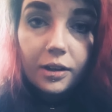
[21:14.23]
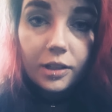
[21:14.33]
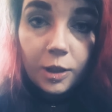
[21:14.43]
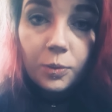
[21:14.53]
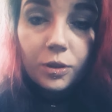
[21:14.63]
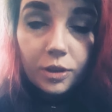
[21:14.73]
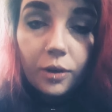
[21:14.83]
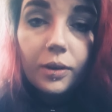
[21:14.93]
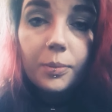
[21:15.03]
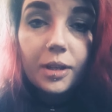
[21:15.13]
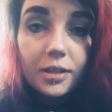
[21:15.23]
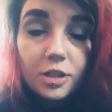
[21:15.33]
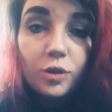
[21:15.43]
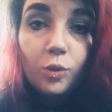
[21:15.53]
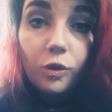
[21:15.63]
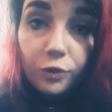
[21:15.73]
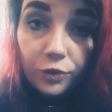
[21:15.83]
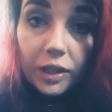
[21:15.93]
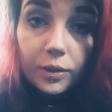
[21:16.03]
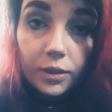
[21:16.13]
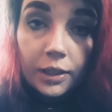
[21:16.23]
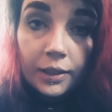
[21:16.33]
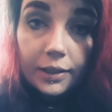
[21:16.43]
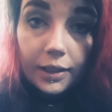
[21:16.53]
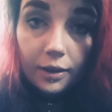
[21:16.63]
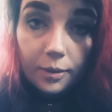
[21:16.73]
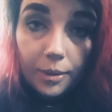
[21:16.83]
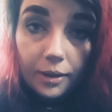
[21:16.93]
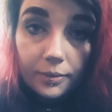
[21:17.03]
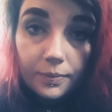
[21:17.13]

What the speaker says: You will know it because you will feel cared about.